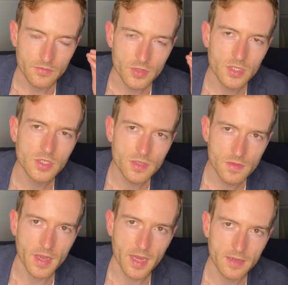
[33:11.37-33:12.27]
If you can
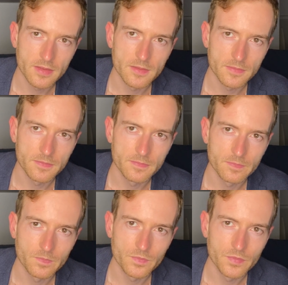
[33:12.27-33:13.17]
do that,
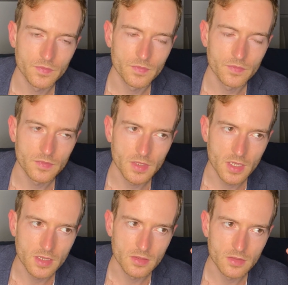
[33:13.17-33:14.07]

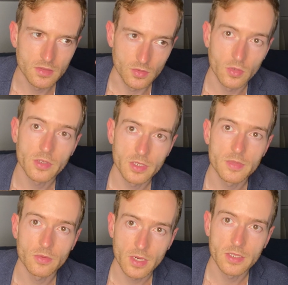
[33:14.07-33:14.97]
then you're going to
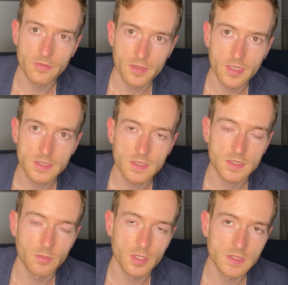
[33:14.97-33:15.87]
be ready for the next
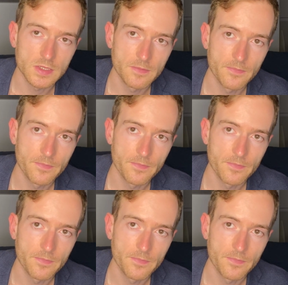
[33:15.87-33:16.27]
six months.